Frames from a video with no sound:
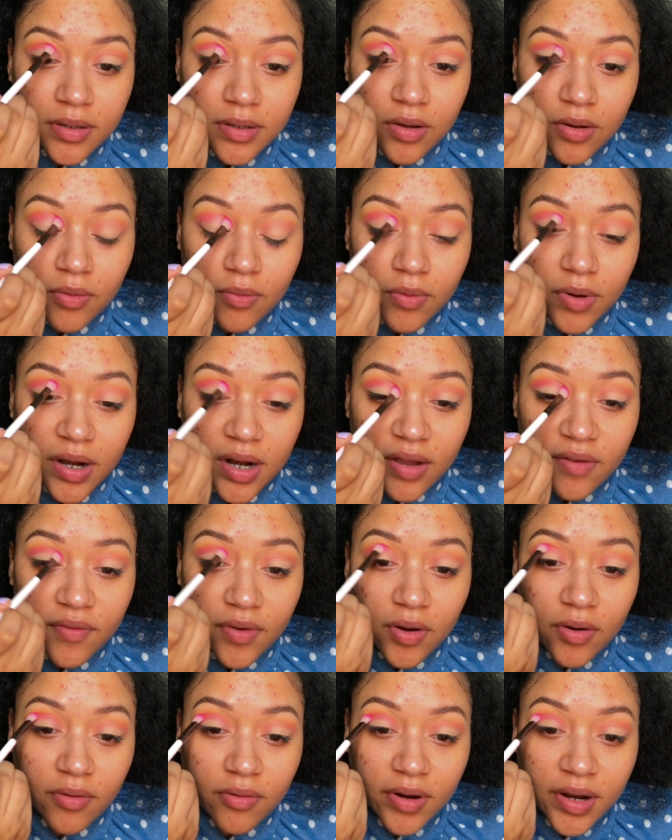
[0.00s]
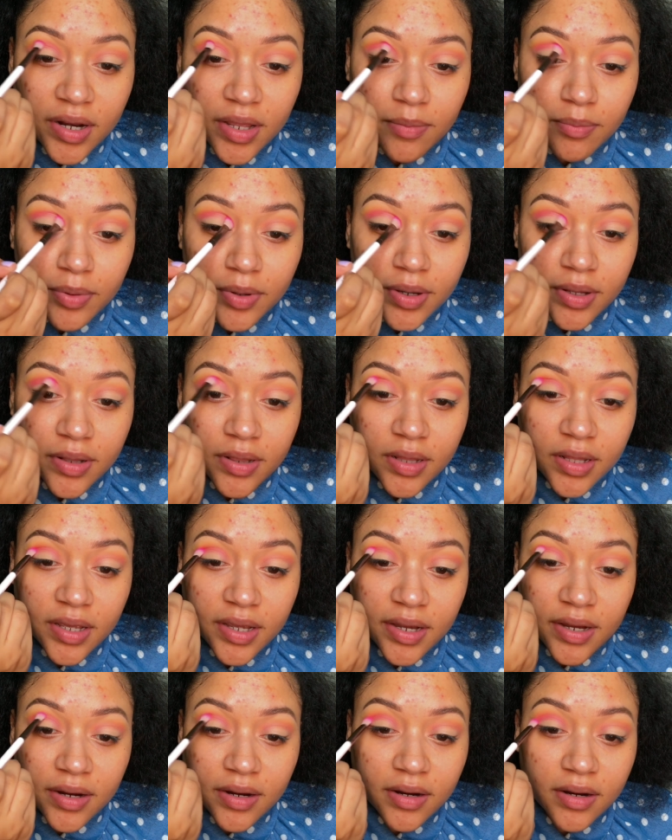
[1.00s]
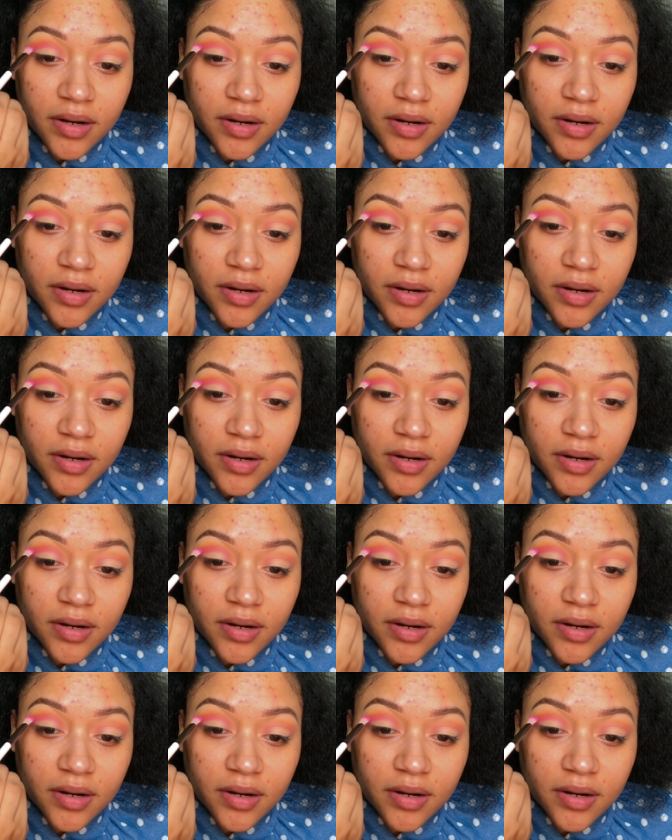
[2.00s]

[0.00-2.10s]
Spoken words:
what I've already put there,